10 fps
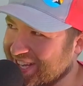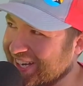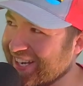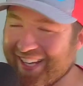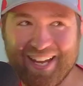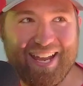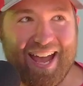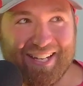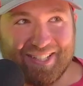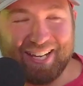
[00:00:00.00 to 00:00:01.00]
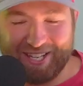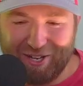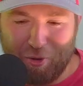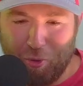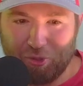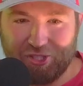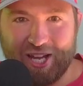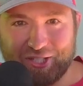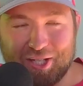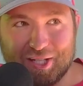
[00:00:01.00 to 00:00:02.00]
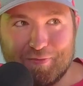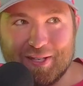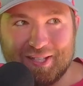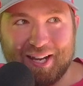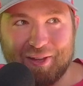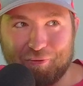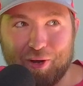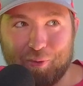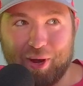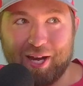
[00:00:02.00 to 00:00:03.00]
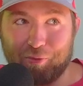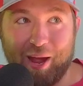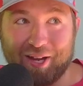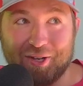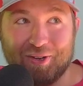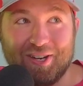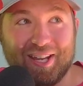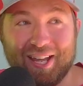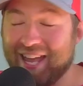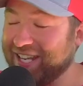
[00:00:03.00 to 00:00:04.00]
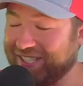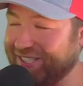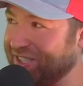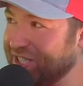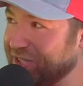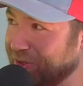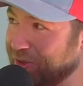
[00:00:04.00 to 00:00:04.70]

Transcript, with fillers: lot. It has like a whole section that's missing Listen. out of the front where I hit a raccoon. Still